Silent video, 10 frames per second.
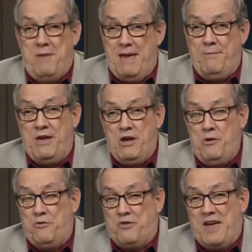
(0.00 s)
Maybe
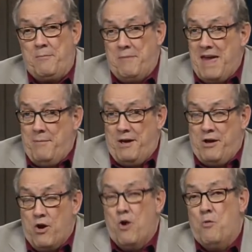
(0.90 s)
you think maybe
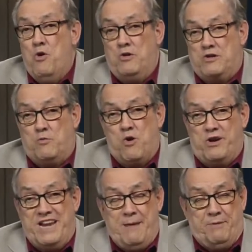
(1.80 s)
your roots
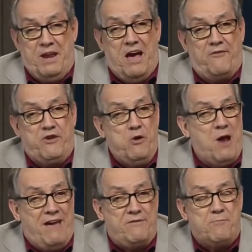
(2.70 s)
weren't deep enough,
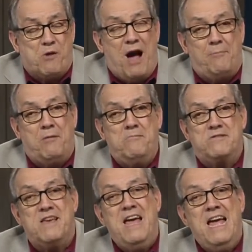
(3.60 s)
you're having
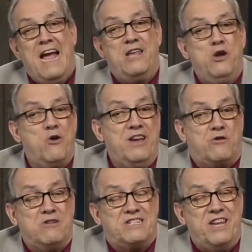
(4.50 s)
problems, and you're
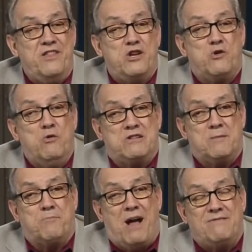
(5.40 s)
interested in the
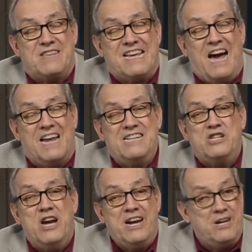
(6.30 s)
Jerusalem Prophecy
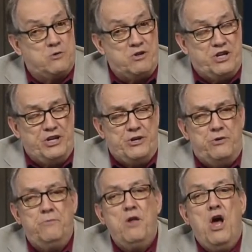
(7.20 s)
College. Here's what you
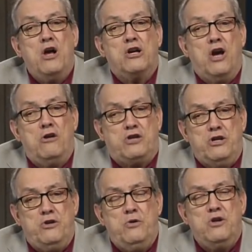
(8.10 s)
do. Go
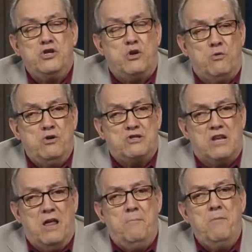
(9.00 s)
to
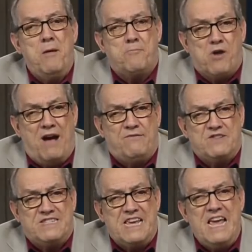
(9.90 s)

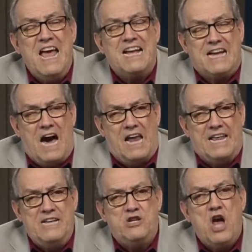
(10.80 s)

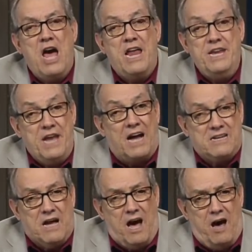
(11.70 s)

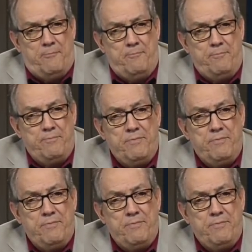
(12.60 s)
JerusalemProphecyCollege.com,